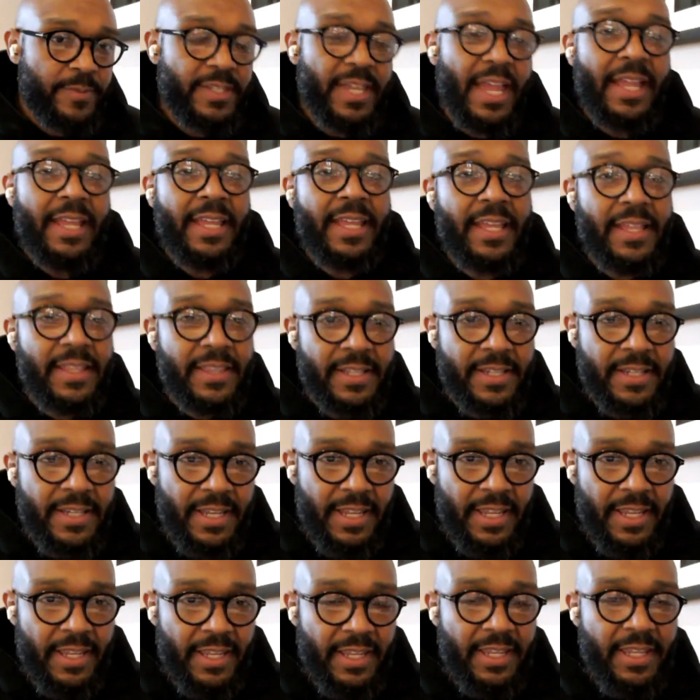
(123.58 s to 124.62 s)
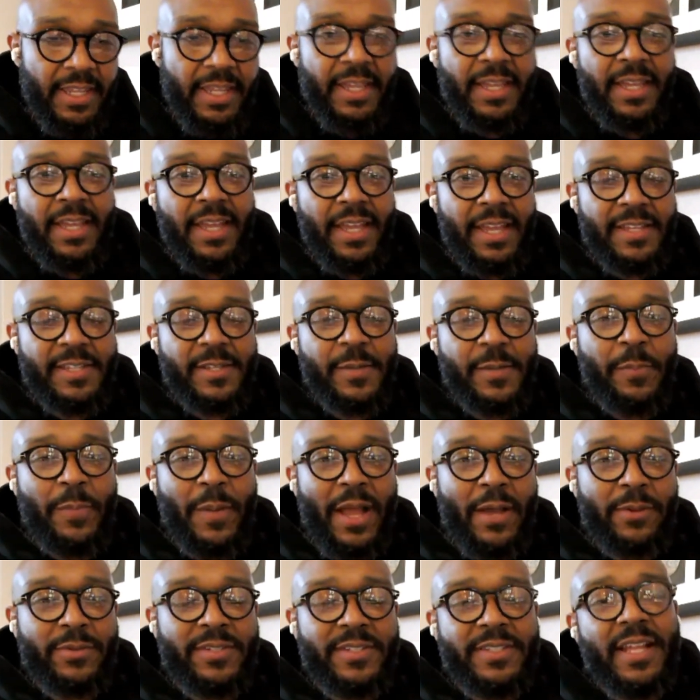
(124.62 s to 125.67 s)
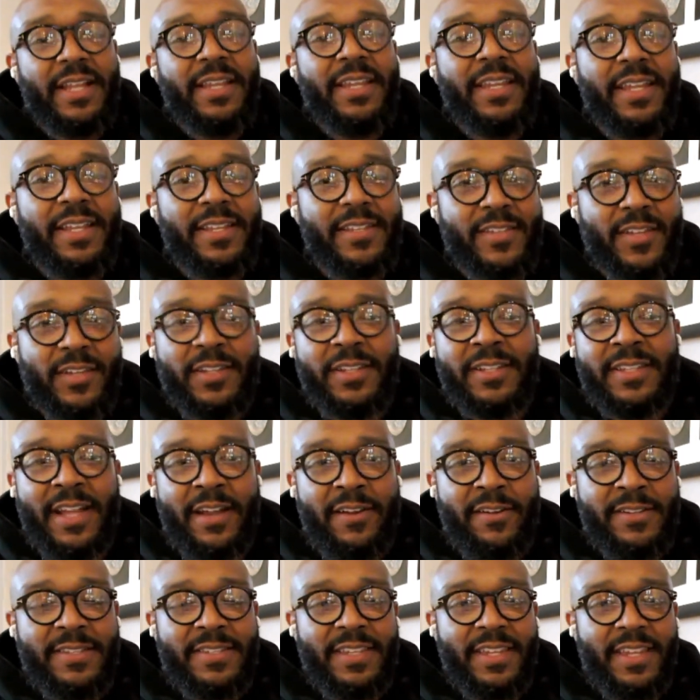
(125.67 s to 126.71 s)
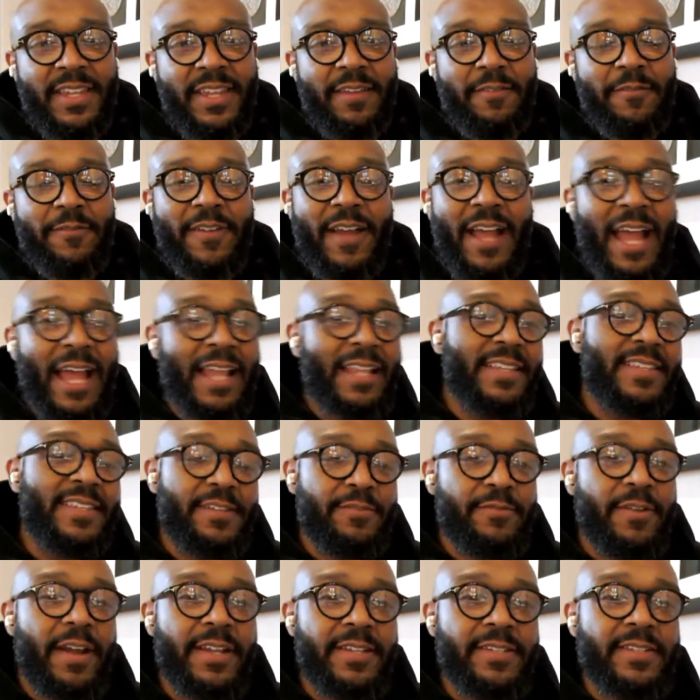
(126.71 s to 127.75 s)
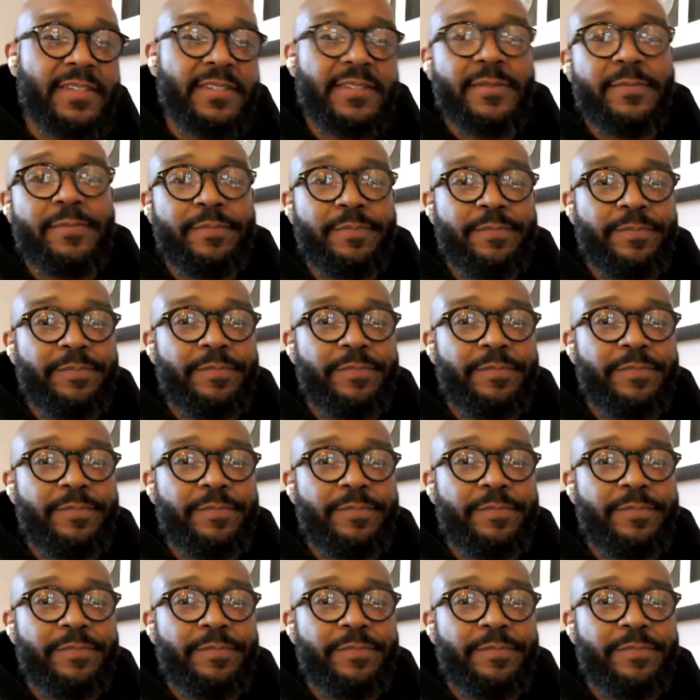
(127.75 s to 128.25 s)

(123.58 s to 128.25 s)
Taking the knee is about standing in solidarity for anti-racism.